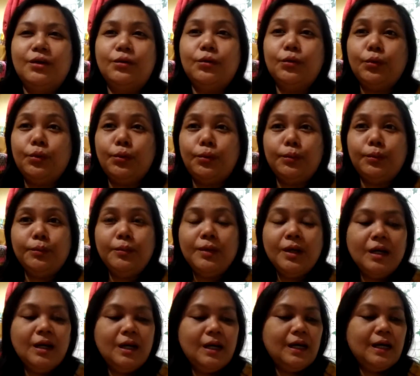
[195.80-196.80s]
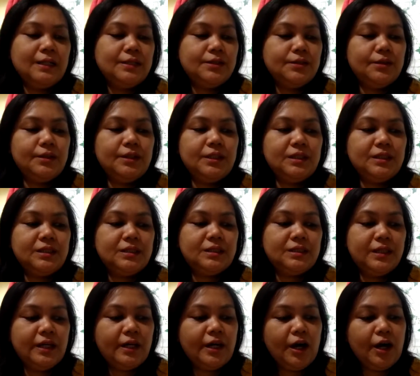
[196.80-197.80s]
room as soon as
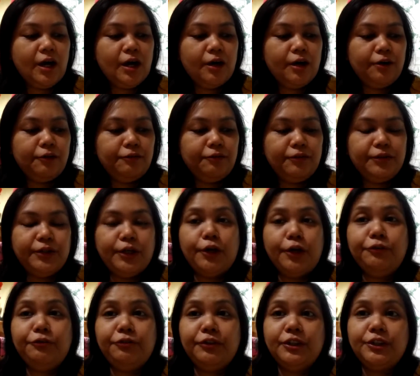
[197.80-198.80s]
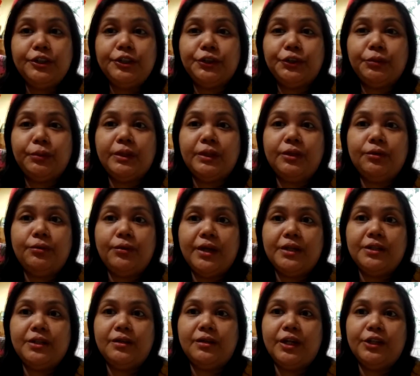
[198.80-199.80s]
they are finished with the
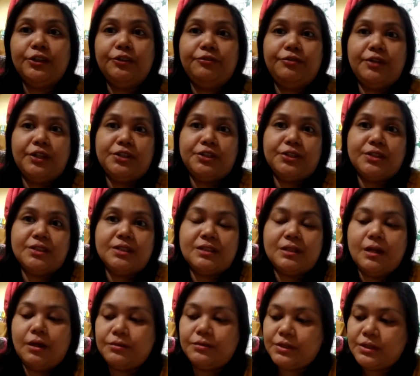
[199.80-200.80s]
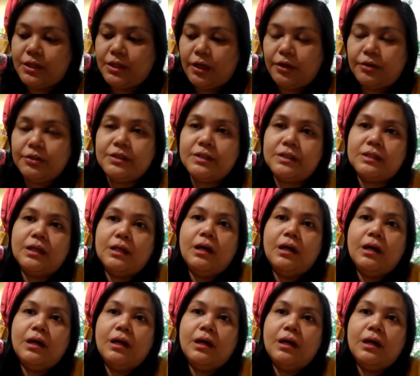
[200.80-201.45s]
renovations downstairs.